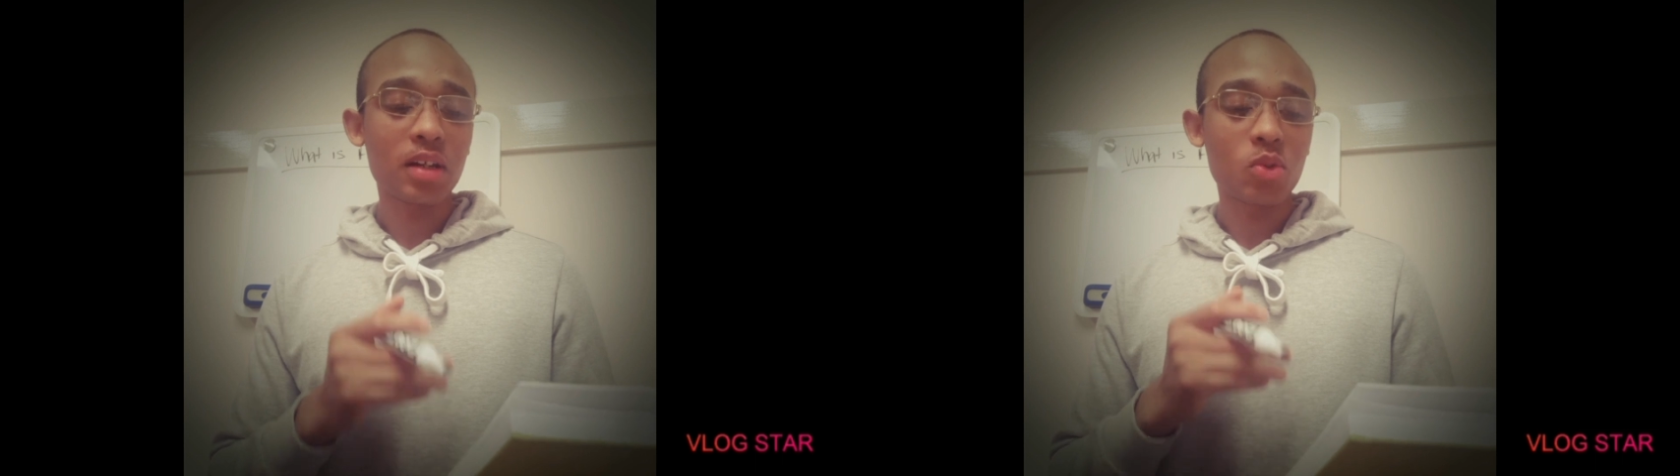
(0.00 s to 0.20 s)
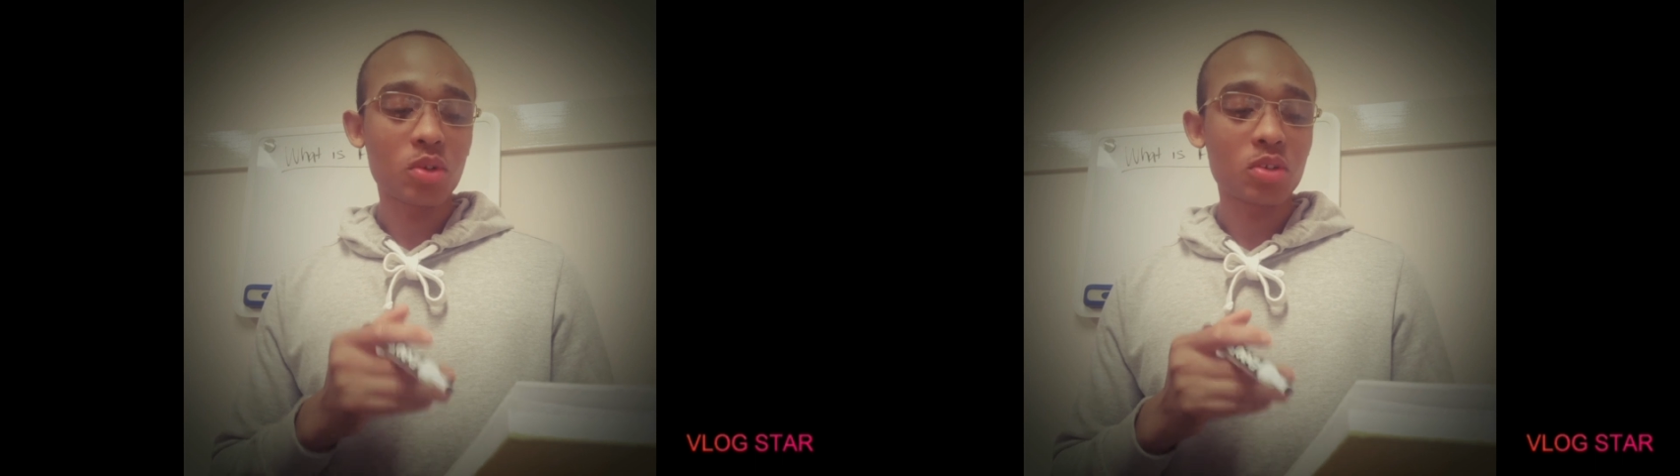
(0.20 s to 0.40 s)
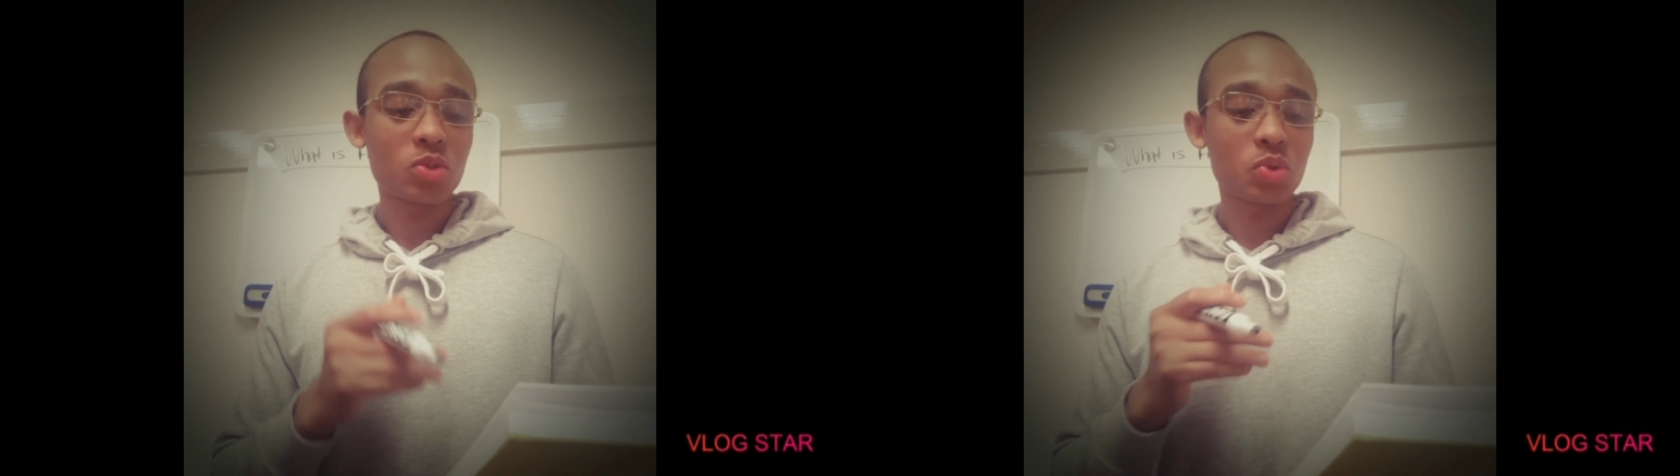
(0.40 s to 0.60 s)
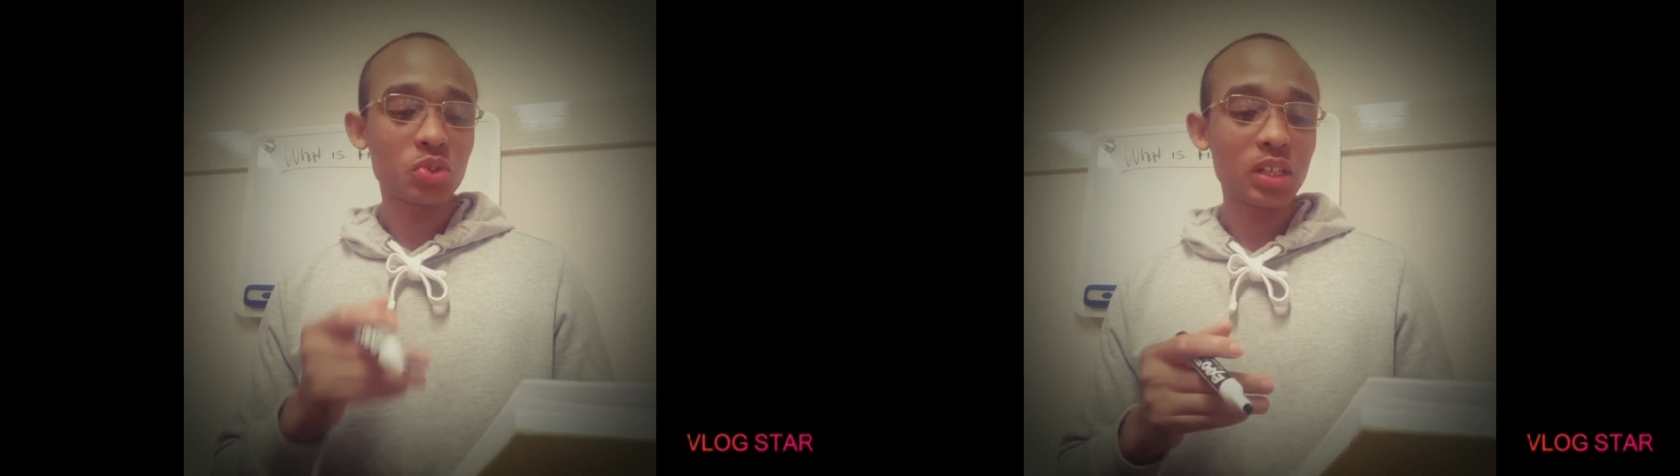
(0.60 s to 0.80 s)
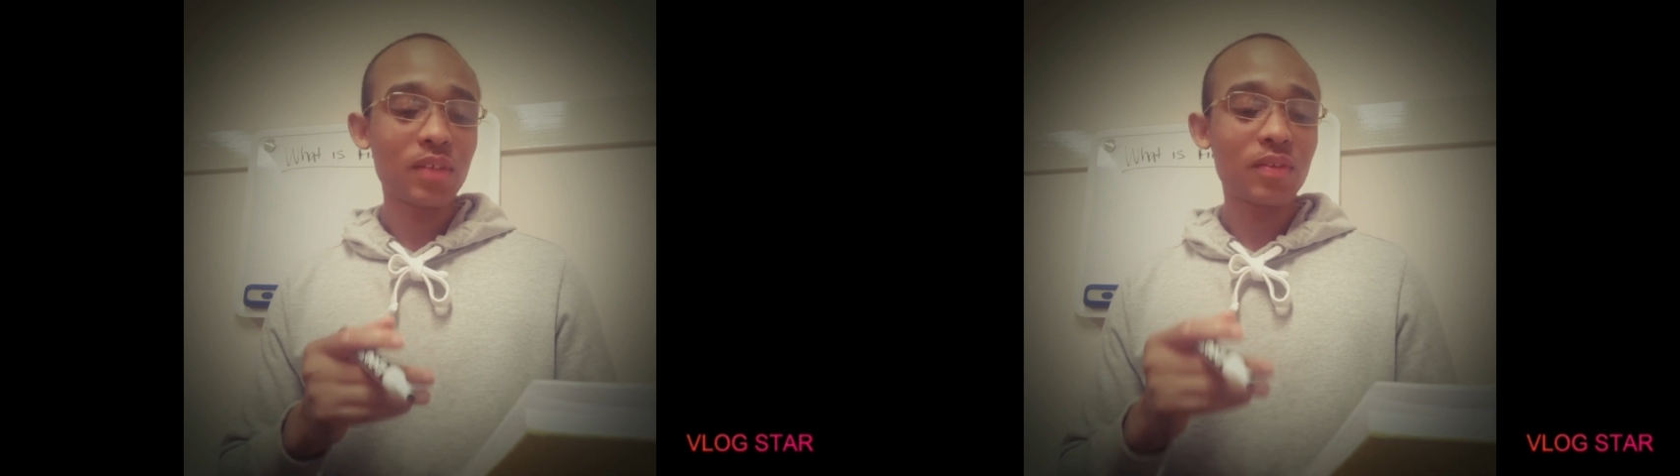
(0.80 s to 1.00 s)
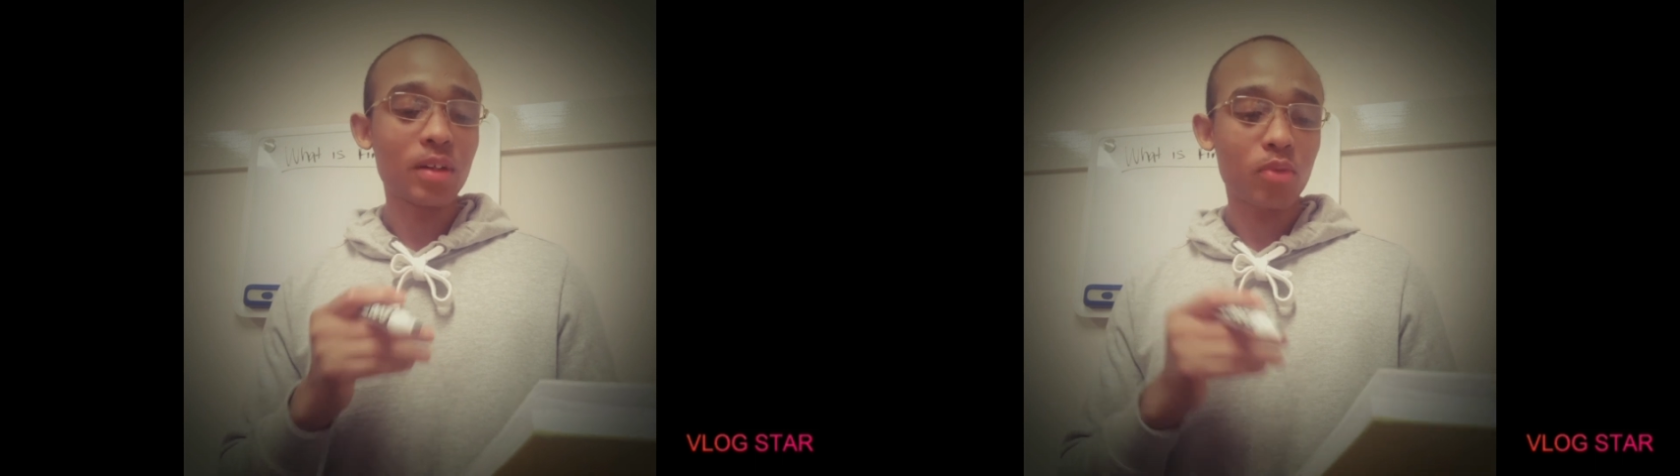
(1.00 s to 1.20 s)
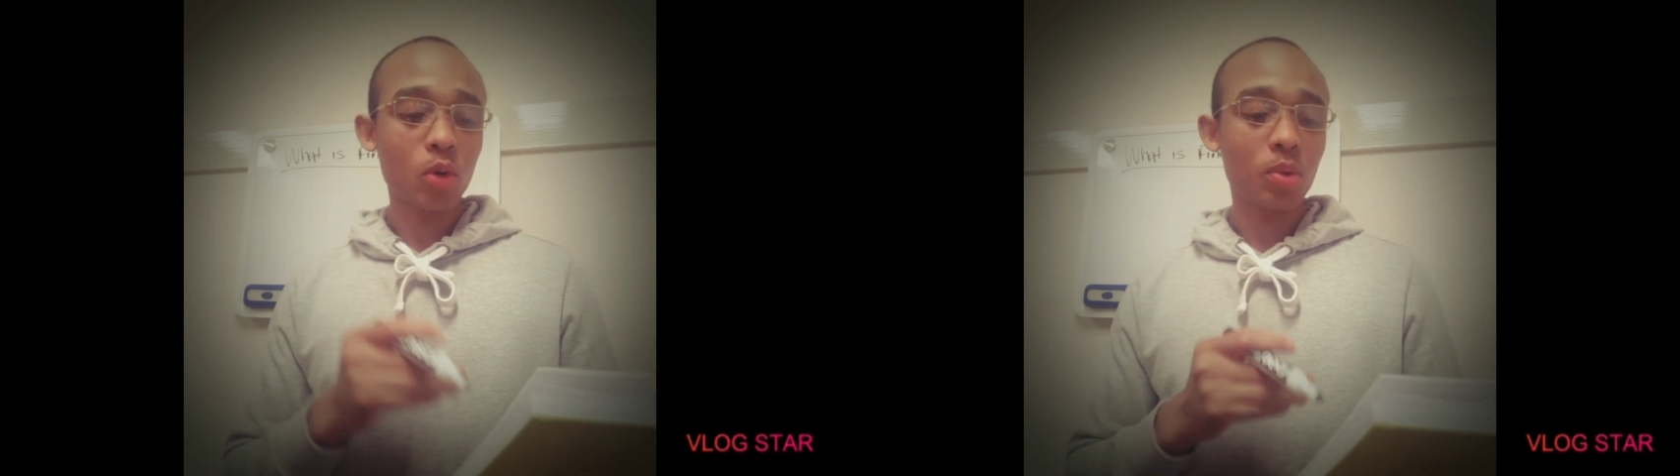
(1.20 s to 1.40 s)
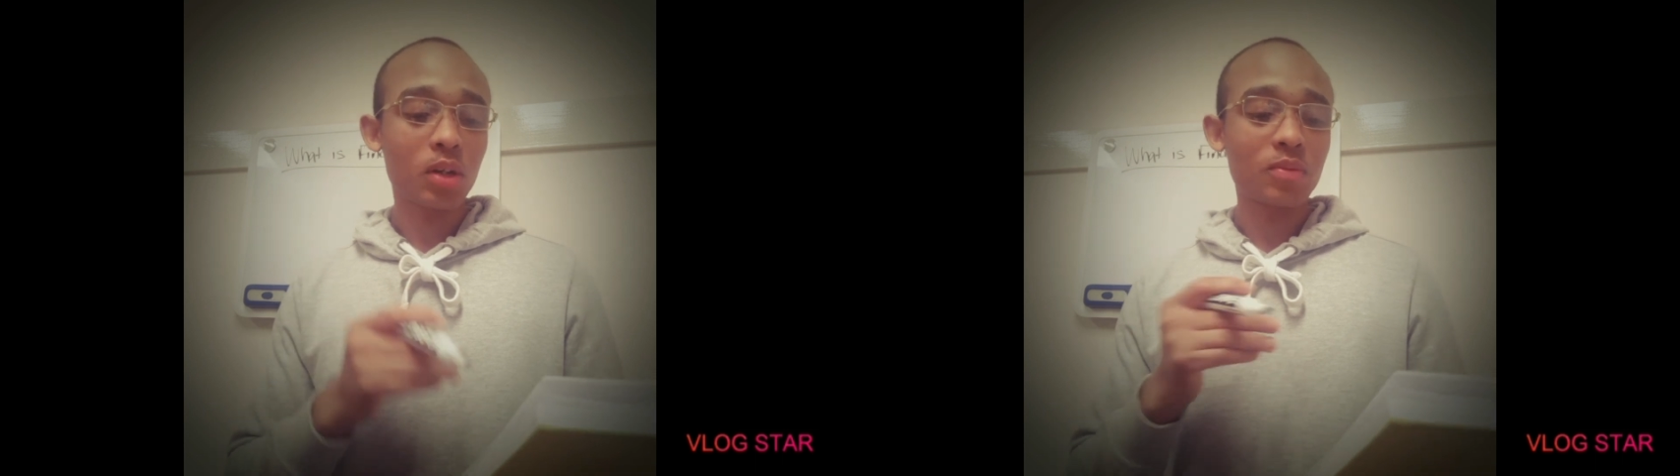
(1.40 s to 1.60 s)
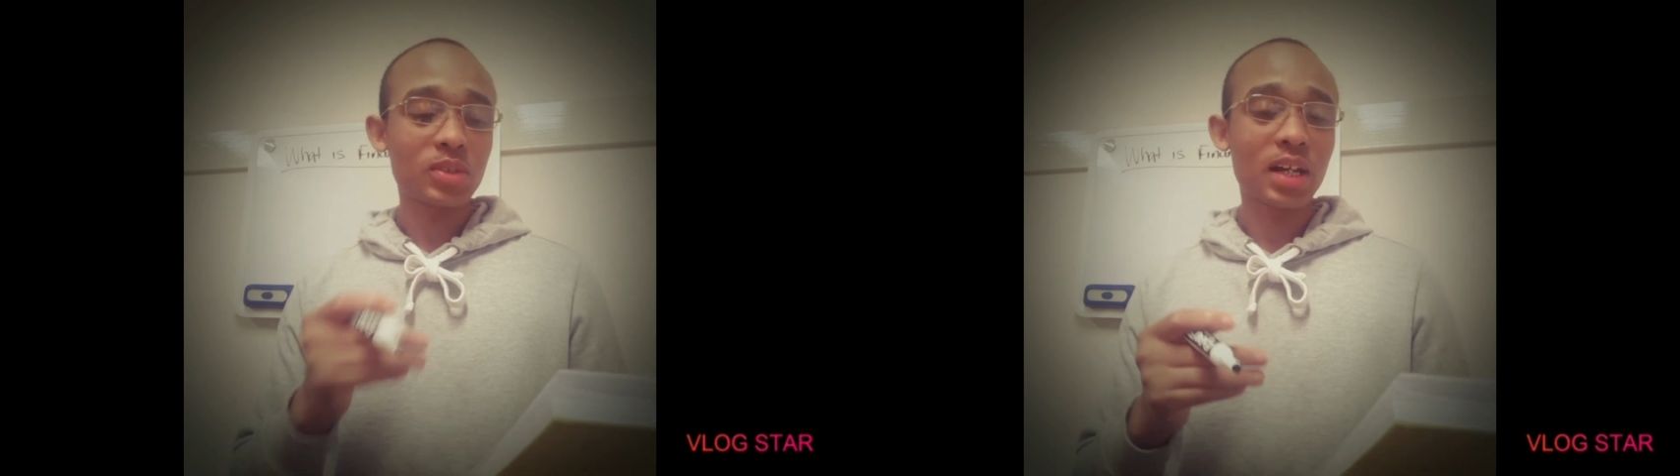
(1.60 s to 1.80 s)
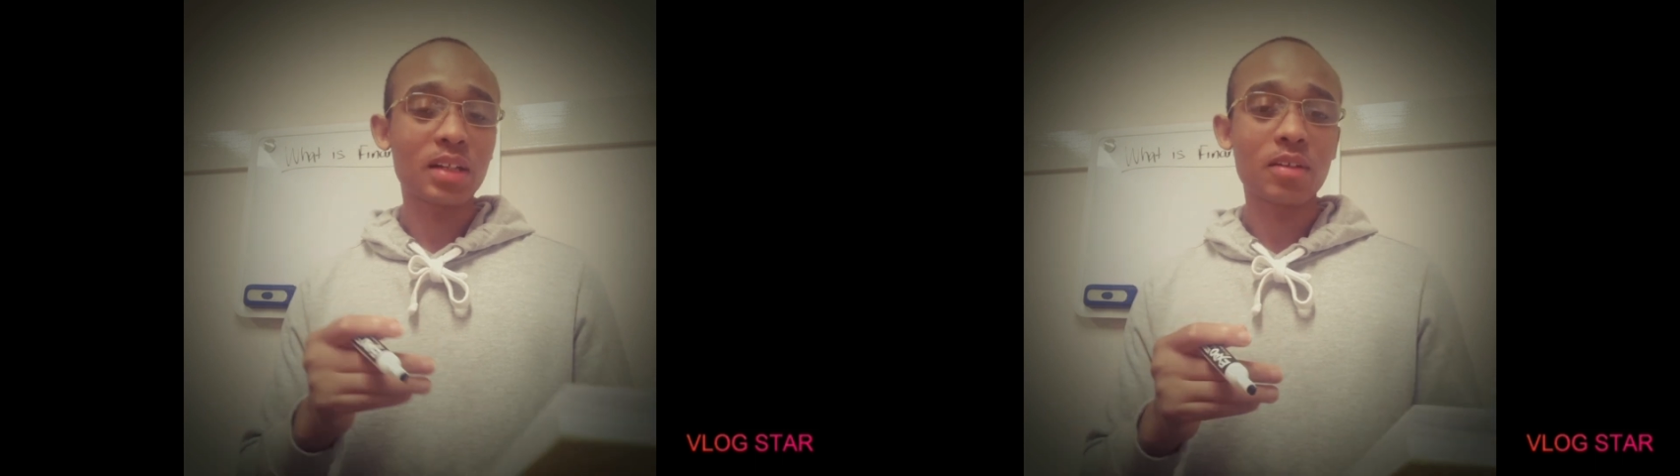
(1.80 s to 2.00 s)
in order to achieve an appropriate
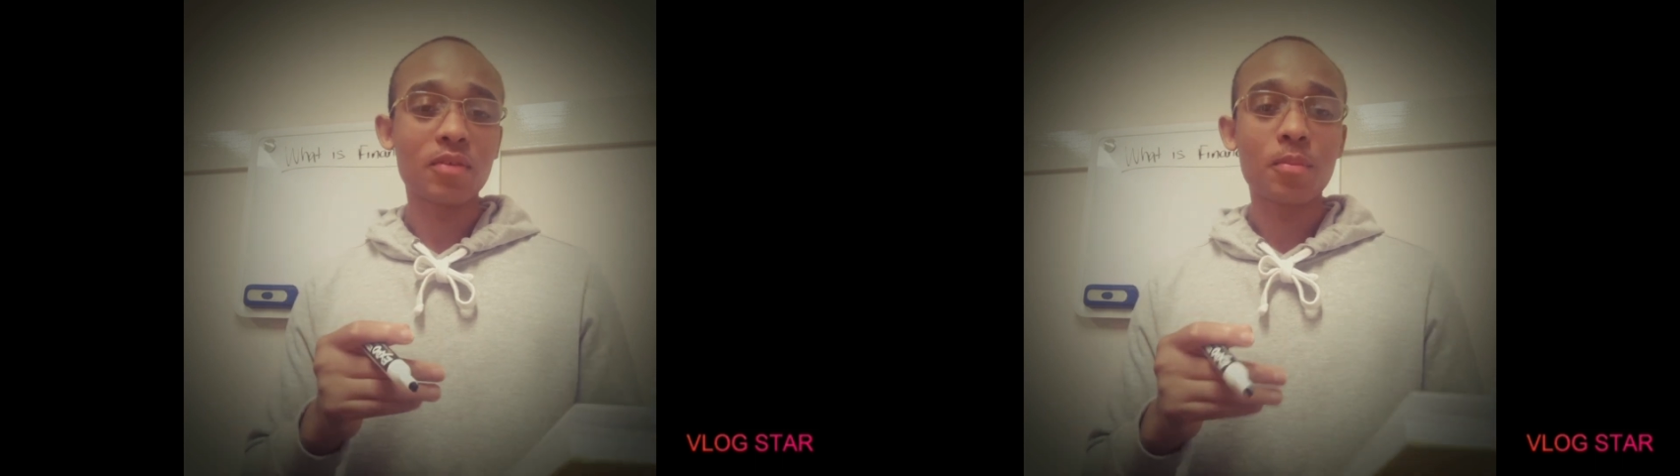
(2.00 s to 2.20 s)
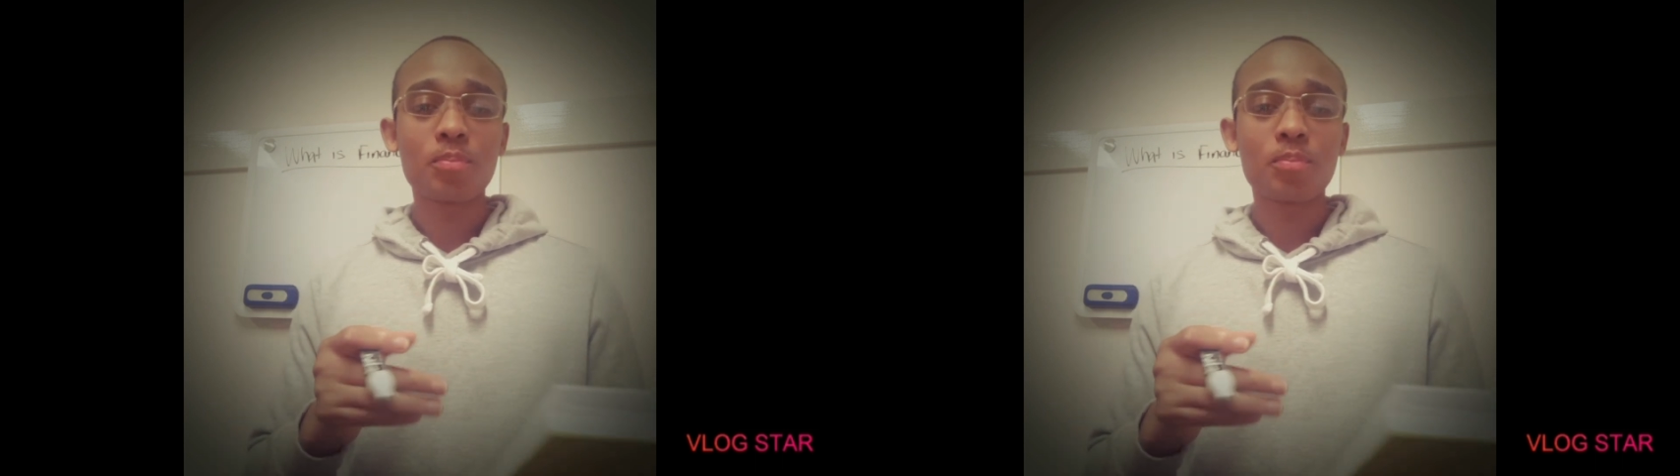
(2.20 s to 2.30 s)
objective.